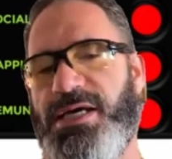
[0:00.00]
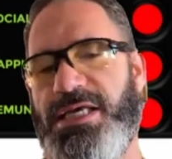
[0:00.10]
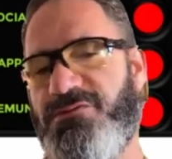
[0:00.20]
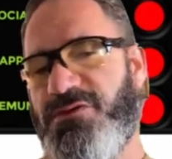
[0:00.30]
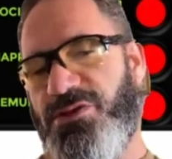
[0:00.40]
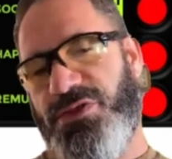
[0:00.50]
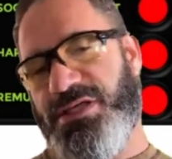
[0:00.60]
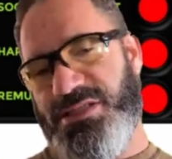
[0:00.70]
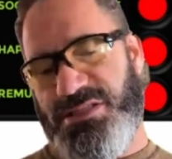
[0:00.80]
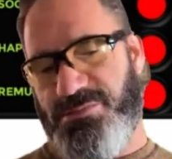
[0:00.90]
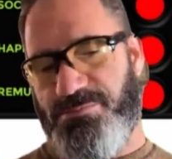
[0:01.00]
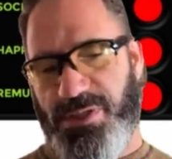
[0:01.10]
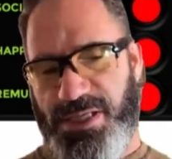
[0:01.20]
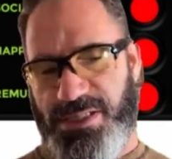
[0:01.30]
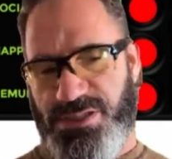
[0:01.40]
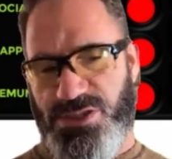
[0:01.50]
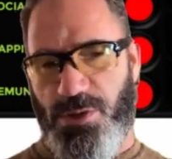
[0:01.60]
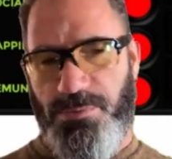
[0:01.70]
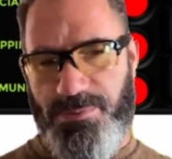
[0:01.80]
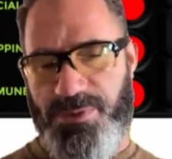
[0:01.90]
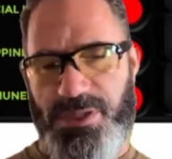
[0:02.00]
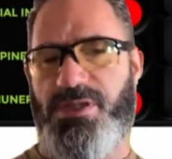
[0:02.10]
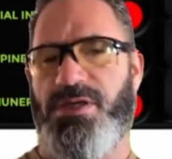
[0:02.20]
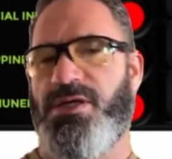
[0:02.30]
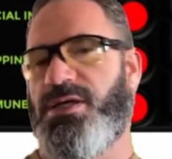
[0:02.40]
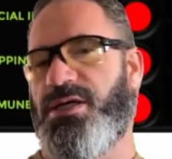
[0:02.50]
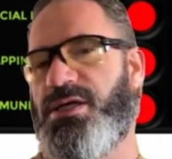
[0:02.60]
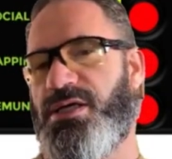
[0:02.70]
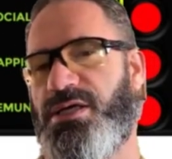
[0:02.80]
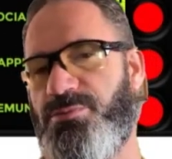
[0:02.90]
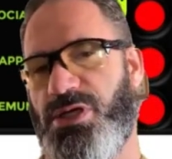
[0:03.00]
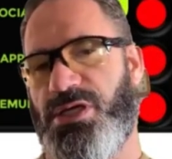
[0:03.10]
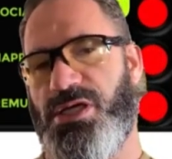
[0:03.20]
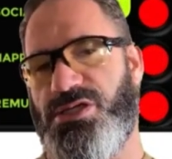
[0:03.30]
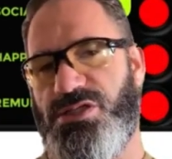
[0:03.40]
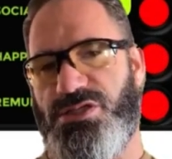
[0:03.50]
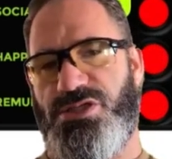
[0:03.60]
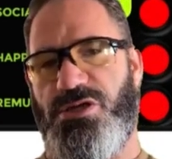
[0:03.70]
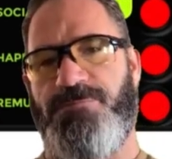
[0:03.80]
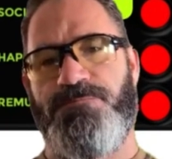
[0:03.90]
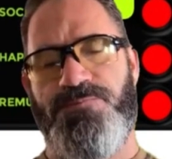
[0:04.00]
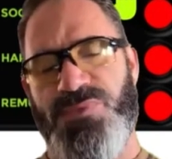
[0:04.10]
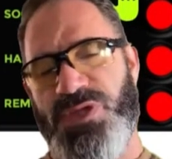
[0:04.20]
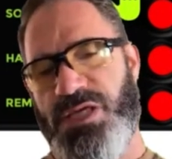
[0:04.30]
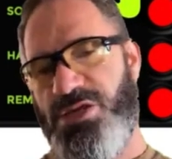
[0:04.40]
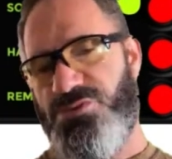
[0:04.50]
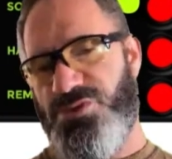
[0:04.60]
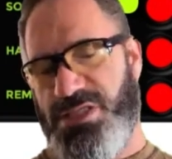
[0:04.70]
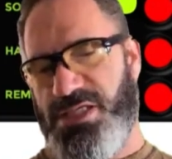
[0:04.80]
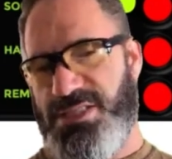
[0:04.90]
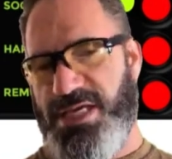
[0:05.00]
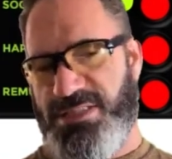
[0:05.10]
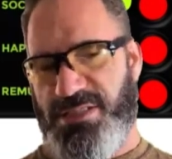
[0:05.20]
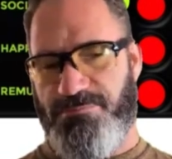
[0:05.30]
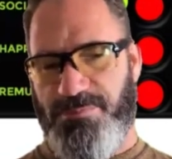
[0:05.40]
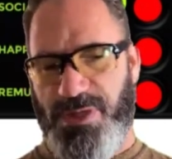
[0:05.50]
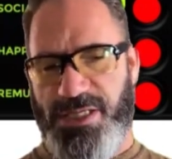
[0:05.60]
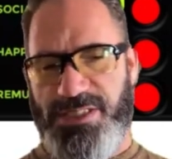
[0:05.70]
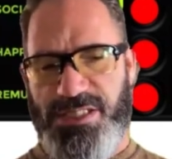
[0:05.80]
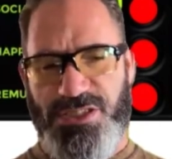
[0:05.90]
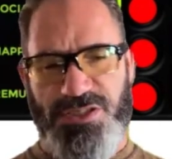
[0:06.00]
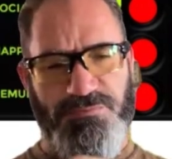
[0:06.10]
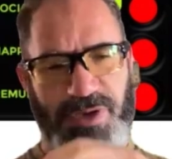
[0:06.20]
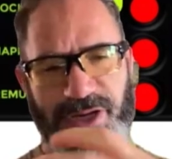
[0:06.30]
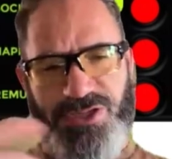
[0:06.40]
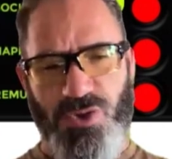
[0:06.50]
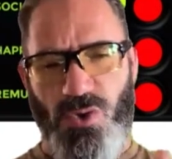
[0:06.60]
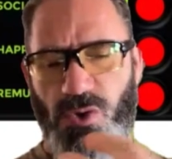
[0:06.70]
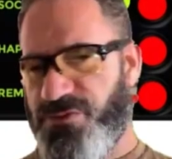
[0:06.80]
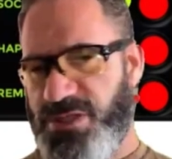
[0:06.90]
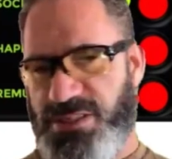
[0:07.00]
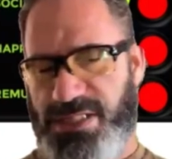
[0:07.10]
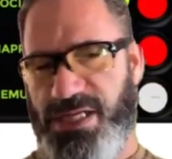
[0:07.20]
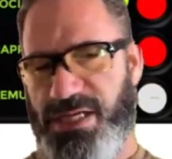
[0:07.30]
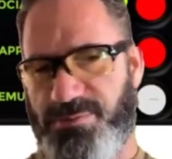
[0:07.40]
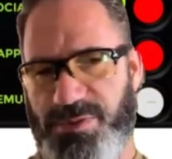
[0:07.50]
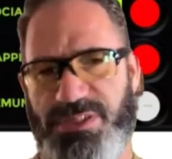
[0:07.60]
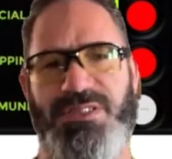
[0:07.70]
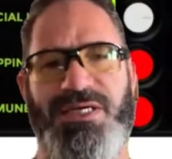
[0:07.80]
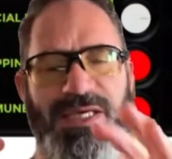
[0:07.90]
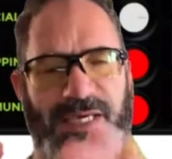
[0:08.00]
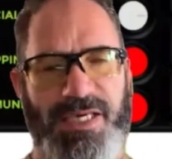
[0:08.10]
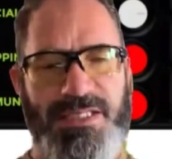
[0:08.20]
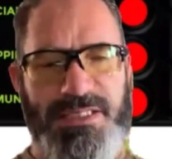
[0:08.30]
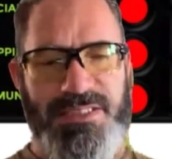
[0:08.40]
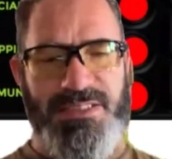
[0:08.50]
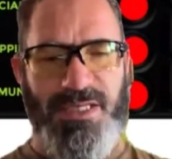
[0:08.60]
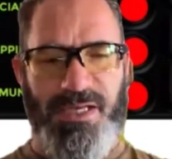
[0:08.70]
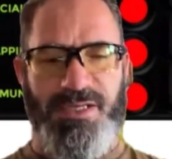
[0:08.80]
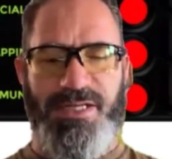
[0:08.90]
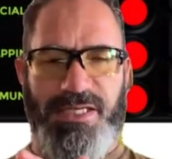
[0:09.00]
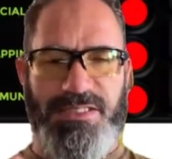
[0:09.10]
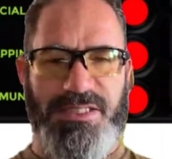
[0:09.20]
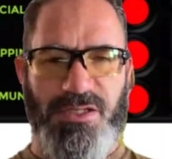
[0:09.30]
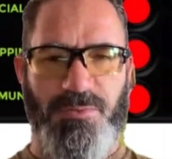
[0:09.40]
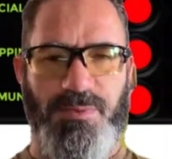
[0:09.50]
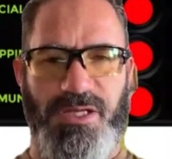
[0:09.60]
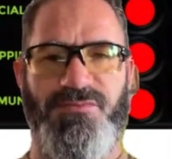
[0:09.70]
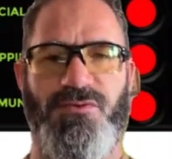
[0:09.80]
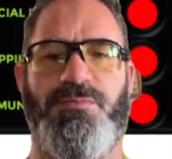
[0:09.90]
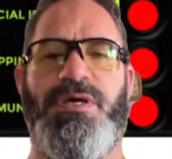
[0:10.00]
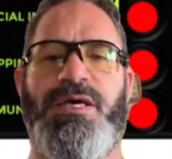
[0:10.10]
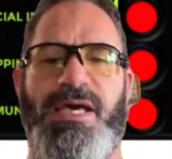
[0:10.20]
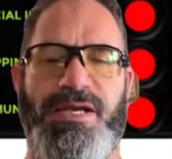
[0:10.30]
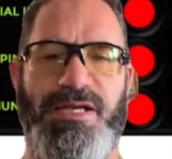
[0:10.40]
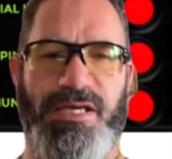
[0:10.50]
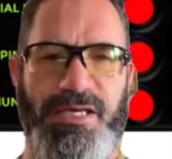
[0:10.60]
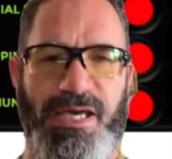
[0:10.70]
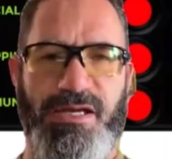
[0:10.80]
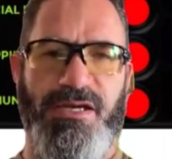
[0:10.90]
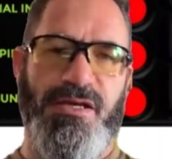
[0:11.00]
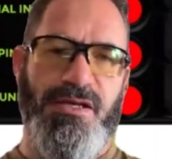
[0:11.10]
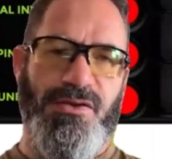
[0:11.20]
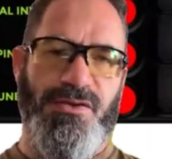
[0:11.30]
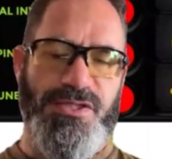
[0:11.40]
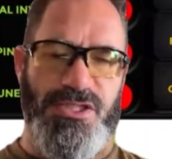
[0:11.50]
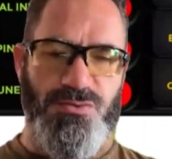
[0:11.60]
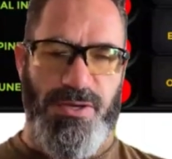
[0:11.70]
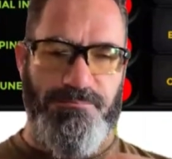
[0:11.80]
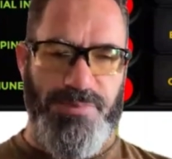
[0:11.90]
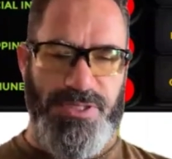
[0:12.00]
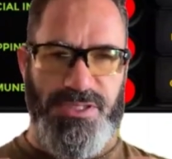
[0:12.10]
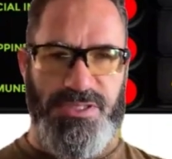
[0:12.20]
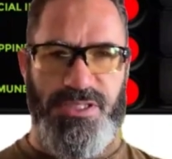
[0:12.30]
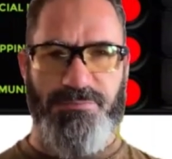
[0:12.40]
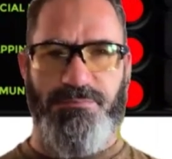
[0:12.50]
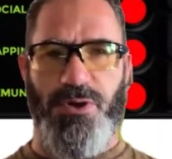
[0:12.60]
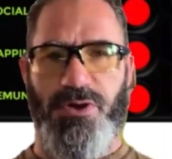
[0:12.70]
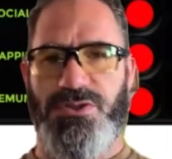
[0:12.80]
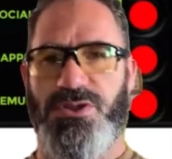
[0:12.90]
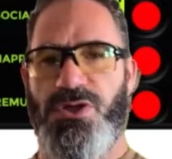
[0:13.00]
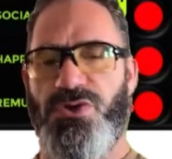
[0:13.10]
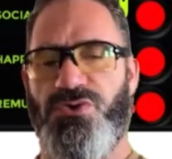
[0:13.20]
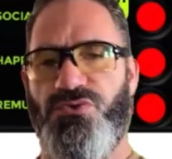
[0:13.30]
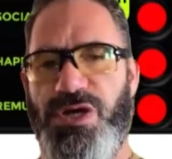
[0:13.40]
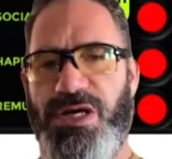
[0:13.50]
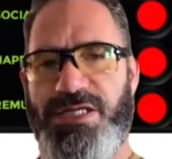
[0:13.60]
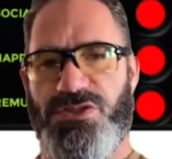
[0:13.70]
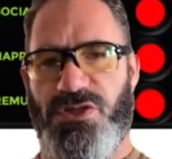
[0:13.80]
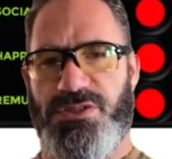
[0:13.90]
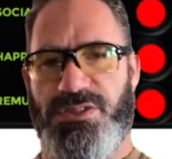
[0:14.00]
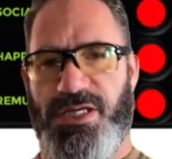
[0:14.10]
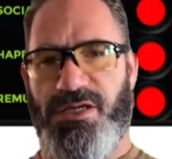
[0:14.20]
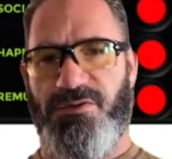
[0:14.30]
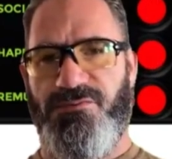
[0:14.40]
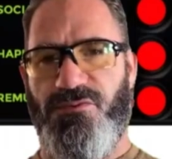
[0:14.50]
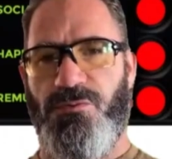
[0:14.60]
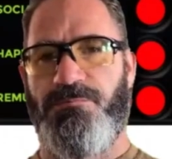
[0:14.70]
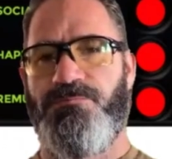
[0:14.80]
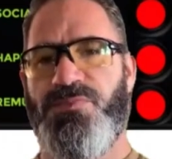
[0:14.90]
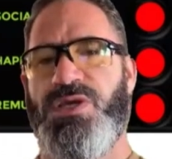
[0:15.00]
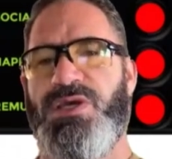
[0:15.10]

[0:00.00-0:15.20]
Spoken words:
even things as simple as dopamine communication. So KEY360 has the ability to manage all of these elements inside a single platform. And again, this is where business in a box really starts taking form.